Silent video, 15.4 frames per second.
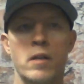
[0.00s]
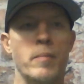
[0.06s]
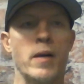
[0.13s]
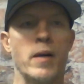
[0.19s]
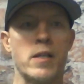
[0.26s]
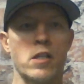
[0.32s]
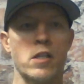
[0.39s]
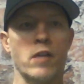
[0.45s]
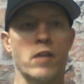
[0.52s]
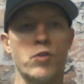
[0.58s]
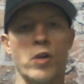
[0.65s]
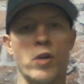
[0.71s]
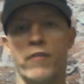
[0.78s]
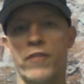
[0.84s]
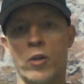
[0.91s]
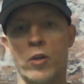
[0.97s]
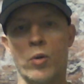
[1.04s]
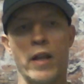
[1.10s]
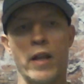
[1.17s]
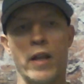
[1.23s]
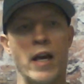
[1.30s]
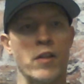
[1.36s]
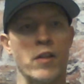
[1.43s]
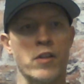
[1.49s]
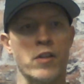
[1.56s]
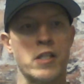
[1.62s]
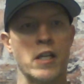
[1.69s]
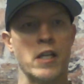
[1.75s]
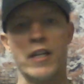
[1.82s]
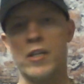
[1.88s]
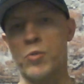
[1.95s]
myself trying to figure a lot of this
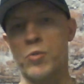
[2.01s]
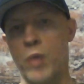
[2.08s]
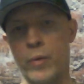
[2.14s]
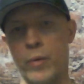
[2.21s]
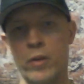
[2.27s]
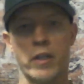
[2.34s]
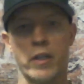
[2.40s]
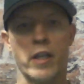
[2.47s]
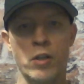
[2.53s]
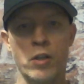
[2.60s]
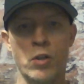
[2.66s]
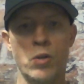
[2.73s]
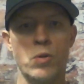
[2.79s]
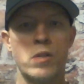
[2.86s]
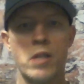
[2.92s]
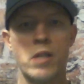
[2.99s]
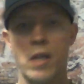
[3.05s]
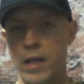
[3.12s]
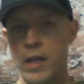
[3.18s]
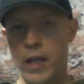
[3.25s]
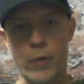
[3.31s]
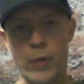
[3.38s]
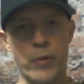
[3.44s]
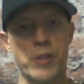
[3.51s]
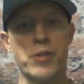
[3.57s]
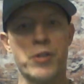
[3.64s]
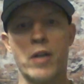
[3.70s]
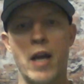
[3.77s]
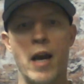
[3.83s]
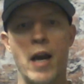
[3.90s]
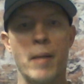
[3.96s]
out. That's why we look at news. I read your
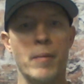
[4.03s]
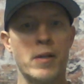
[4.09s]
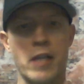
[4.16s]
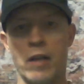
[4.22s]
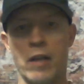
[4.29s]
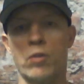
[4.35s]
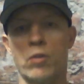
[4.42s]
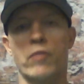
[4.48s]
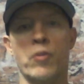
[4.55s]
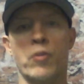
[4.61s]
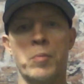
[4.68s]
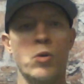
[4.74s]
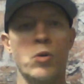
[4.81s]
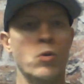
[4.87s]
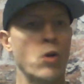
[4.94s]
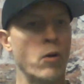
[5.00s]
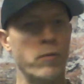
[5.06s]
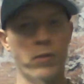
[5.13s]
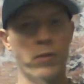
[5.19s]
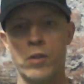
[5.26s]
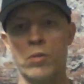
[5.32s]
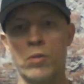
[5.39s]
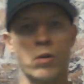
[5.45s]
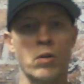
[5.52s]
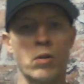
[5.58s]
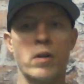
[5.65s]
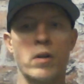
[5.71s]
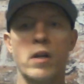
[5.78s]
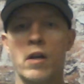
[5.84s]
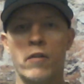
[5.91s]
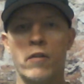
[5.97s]
comments. I learn from you. Hopefully, you
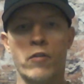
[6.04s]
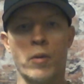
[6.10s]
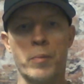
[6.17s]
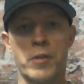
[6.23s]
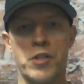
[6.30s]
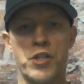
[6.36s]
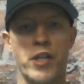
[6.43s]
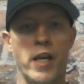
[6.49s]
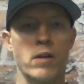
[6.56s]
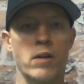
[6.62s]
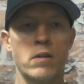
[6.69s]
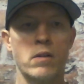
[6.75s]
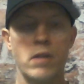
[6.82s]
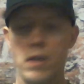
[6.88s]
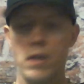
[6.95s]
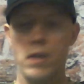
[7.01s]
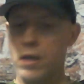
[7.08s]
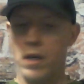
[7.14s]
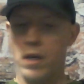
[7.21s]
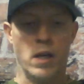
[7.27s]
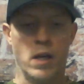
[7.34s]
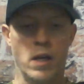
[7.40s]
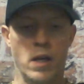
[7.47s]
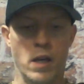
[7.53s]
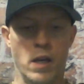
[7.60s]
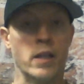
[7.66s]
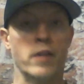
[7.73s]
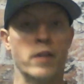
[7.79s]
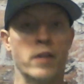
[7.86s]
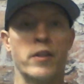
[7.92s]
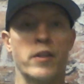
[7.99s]
learn from this channel. And
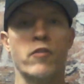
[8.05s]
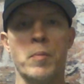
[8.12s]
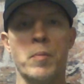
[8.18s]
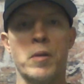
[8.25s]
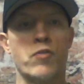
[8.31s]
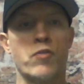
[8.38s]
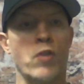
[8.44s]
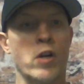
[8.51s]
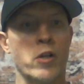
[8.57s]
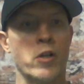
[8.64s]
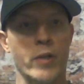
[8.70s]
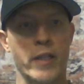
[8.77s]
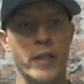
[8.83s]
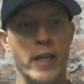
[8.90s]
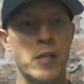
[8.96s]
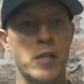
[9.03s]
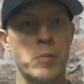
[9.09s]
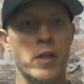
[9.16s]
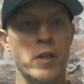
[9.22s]
again, thank you very much for all your engagement